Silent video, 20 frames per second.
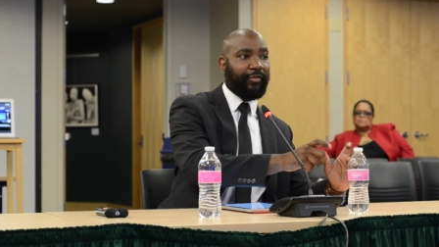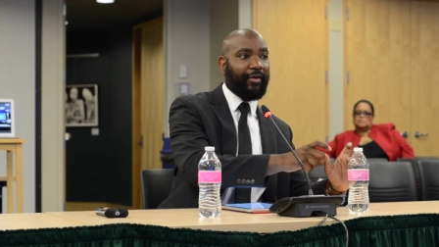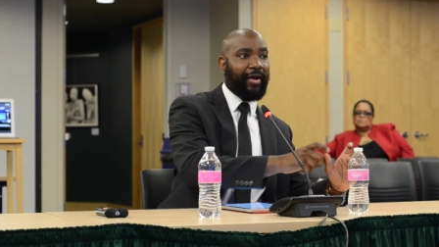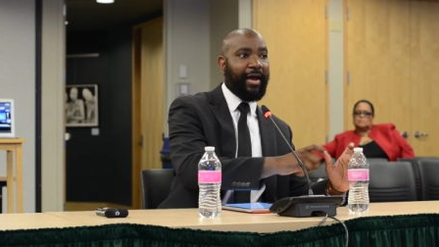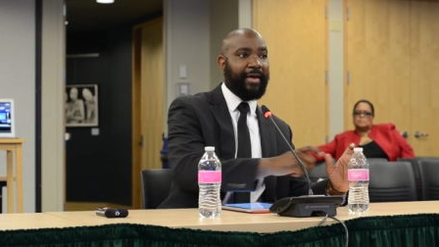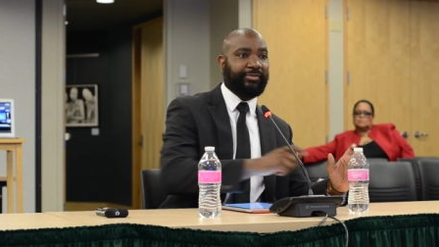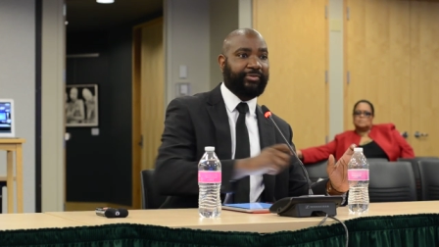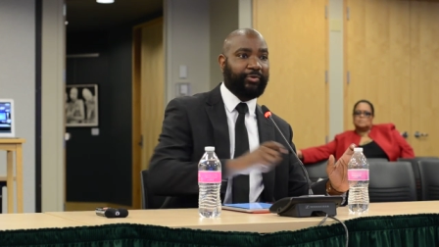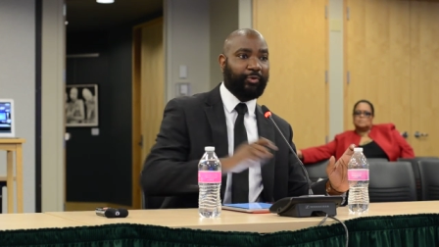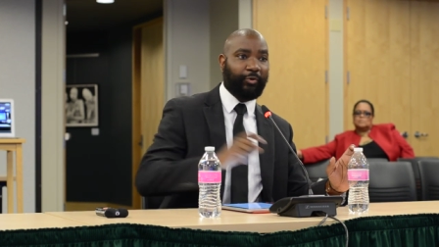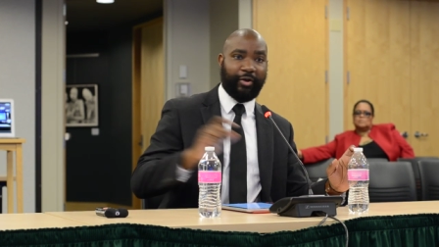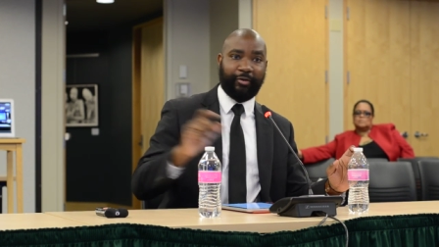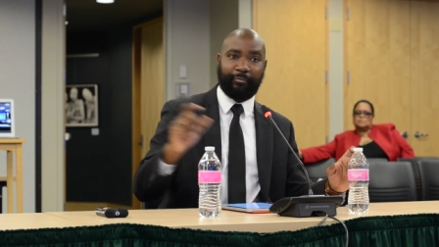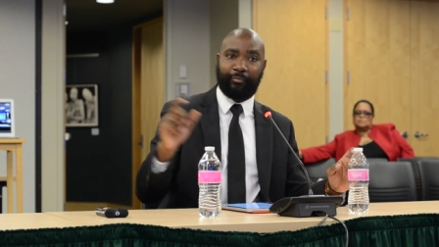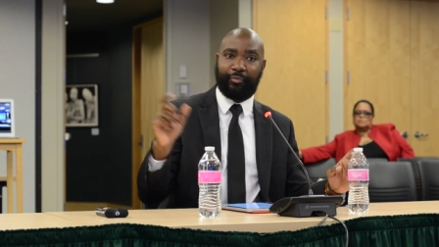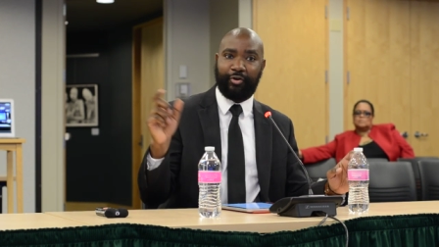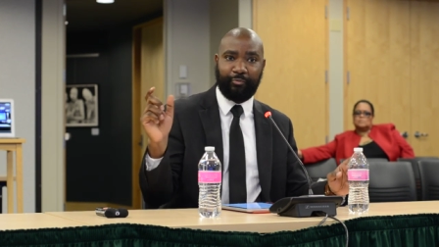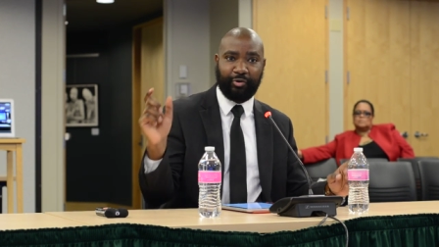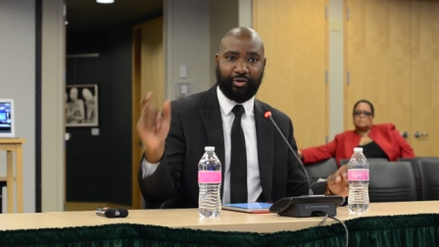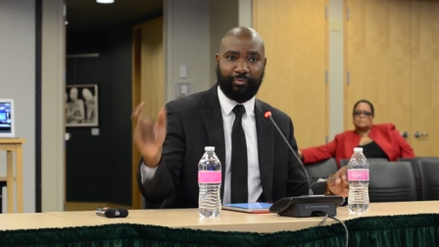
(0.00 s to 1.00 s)
the high school and
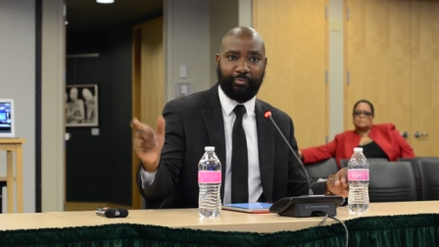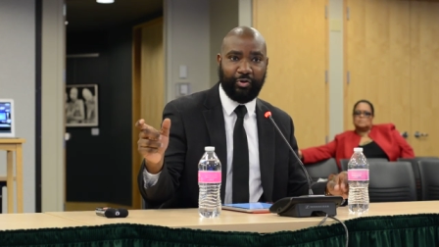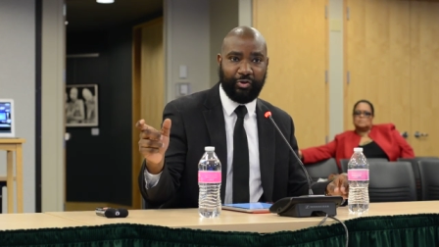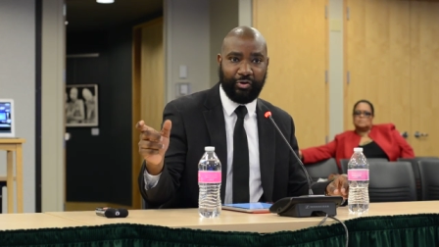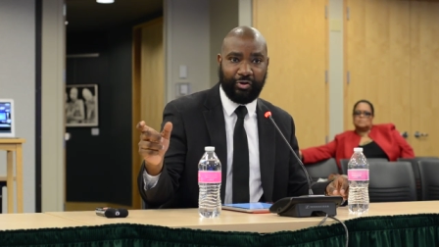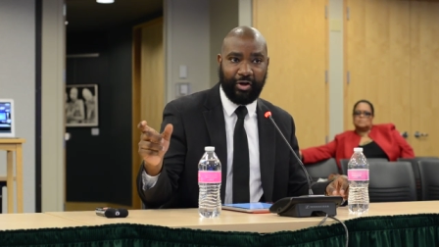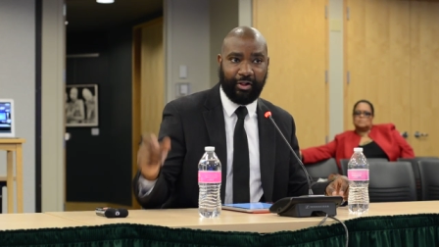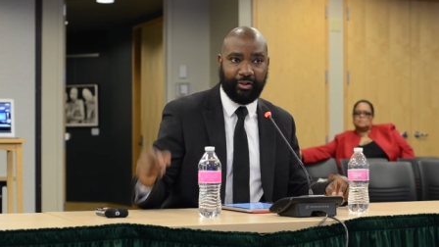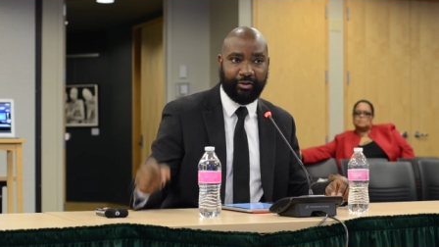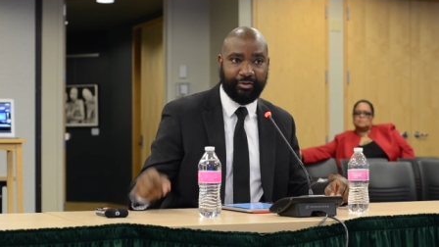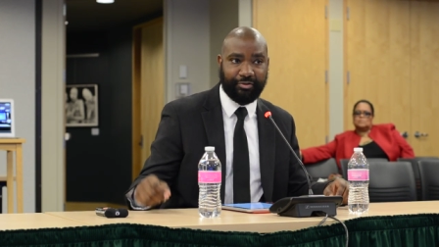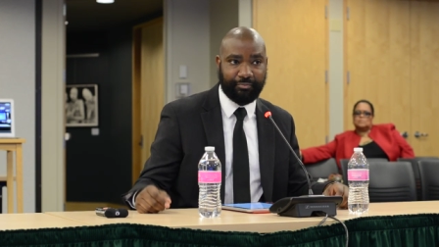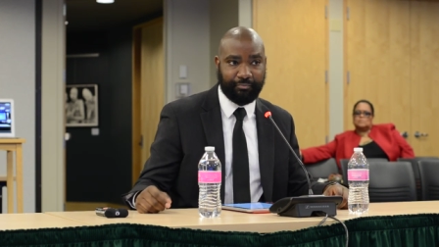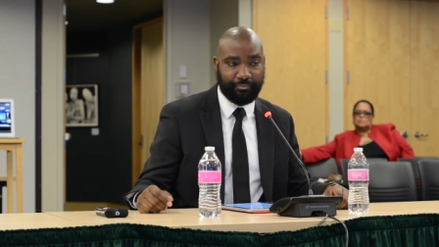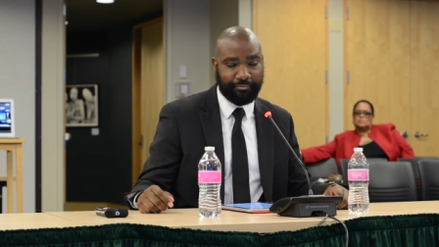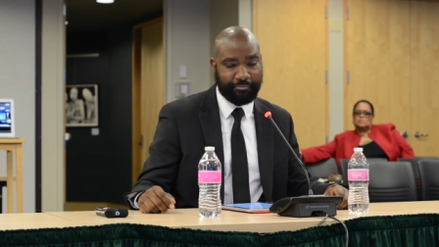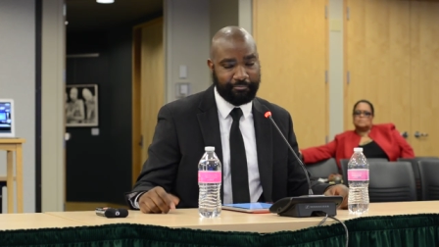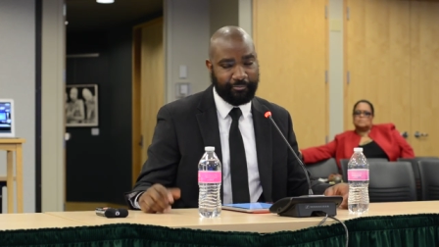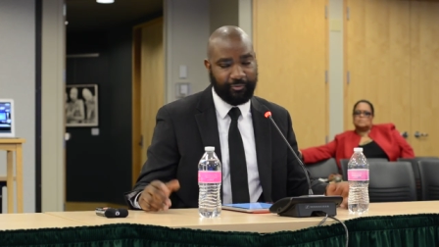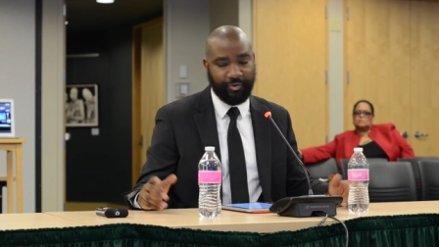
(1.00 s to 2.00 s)
put them in community college.
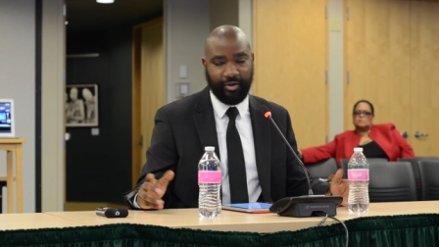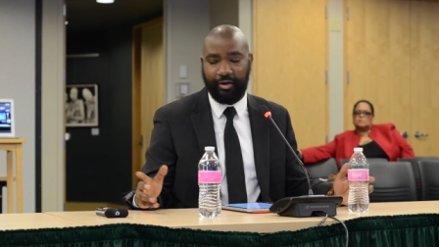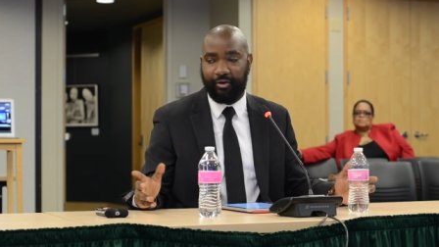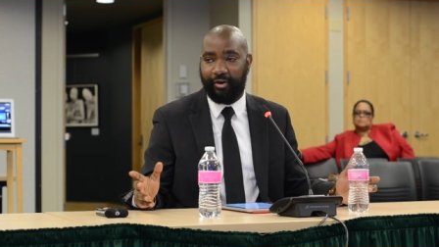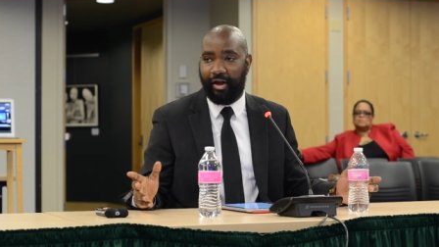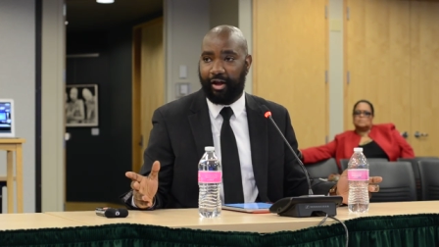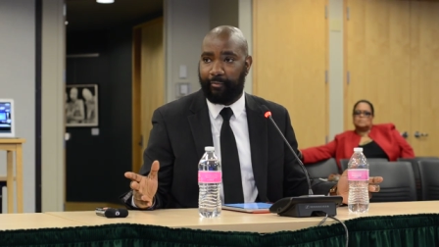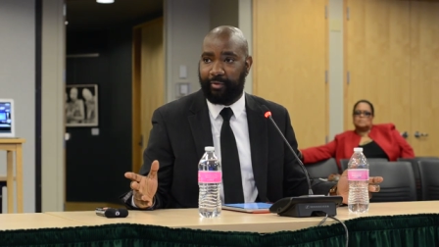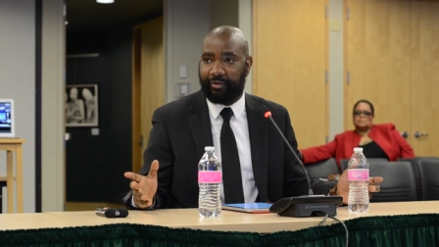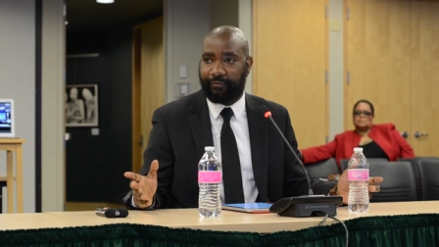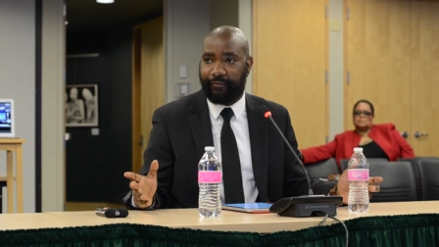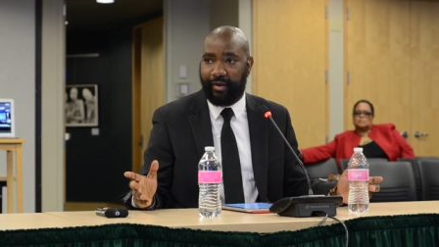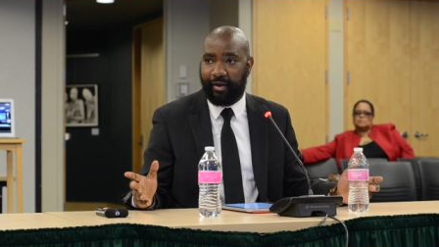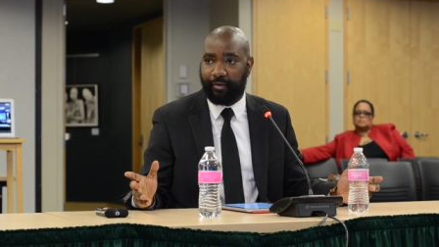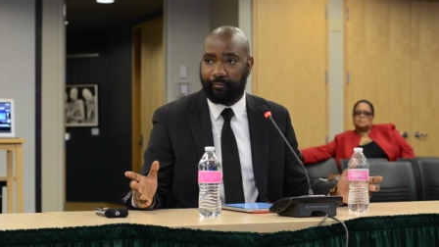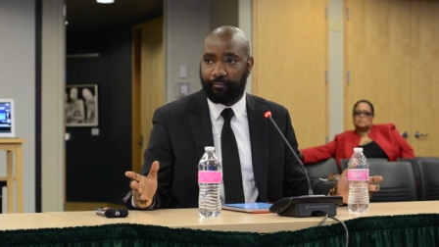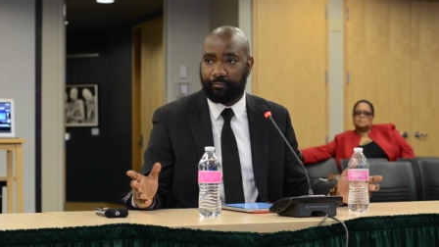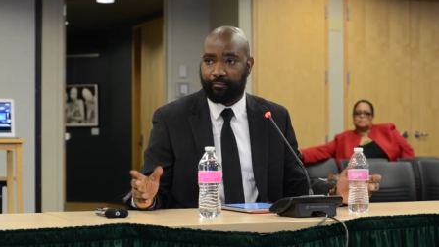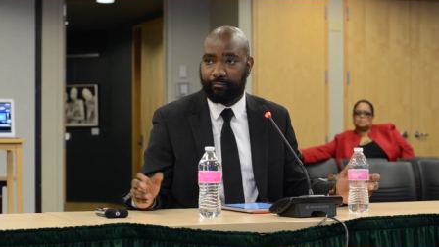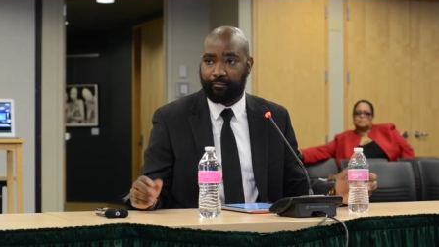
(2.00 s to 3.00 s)
Not a big
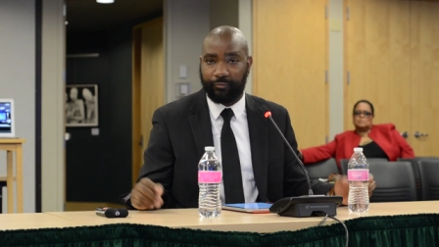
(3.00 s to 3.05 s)
fan.